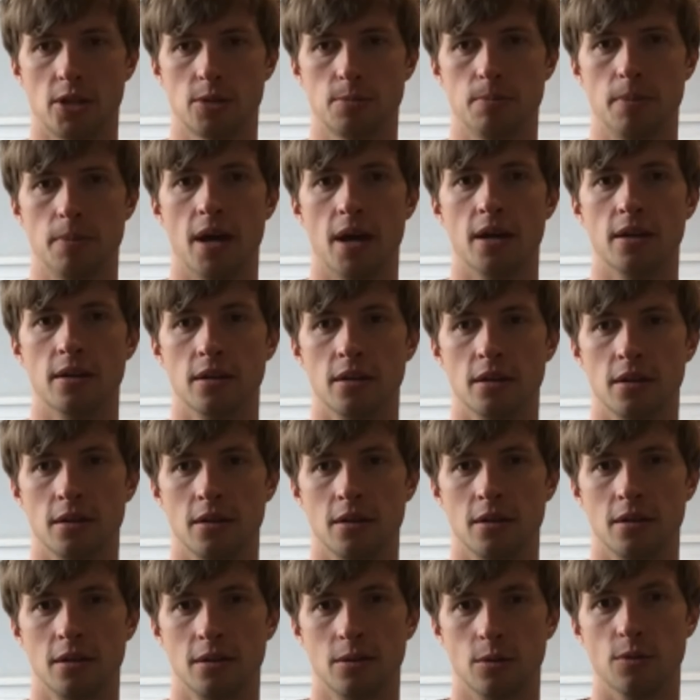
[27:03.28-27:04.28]
bed
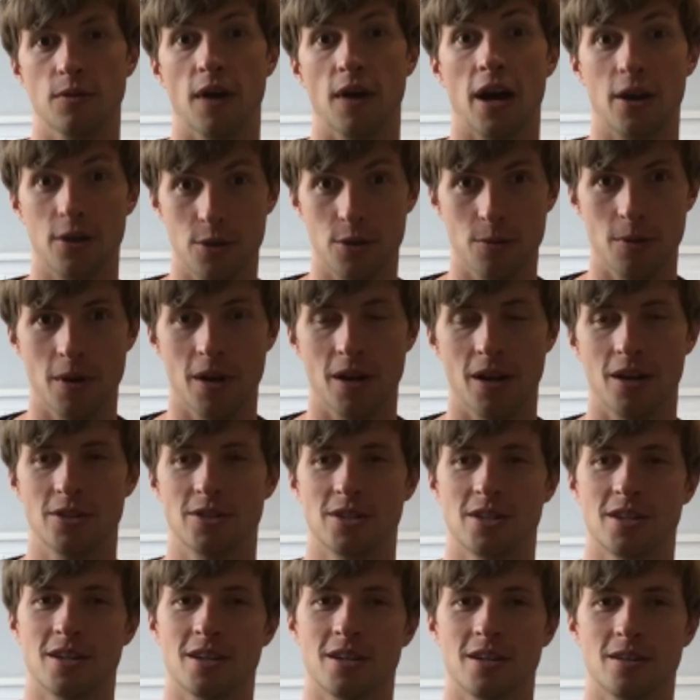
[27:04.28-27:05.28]
without you
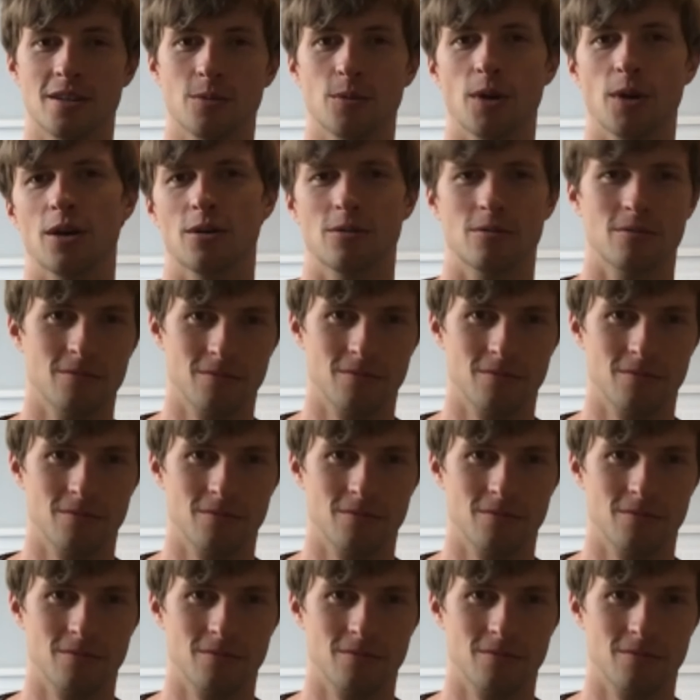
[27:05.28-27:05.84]
realizing it. Well,